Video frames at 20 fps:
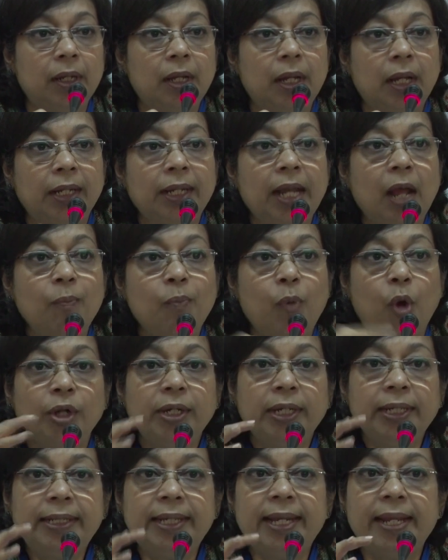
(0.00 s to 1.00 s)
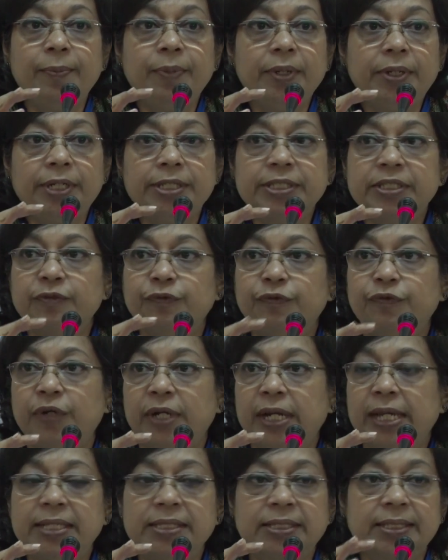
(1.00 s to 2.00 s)
Now, bonded labor is a
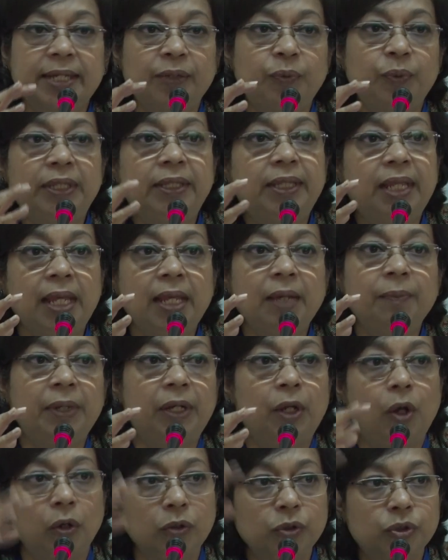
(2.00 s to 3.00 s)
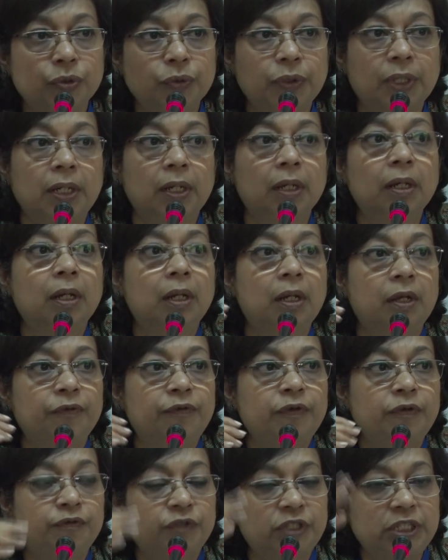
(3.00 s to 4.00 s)
phrase that we think belonged to the
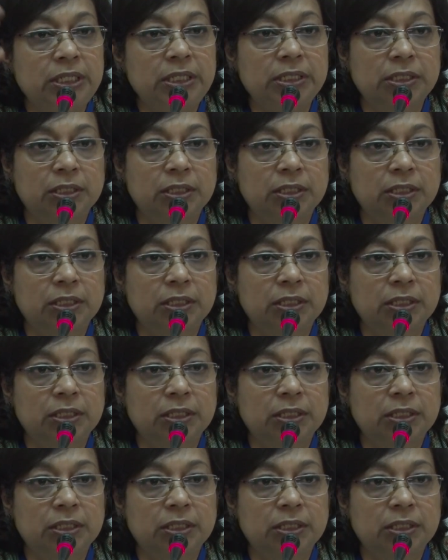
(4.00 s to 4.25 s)
50s, the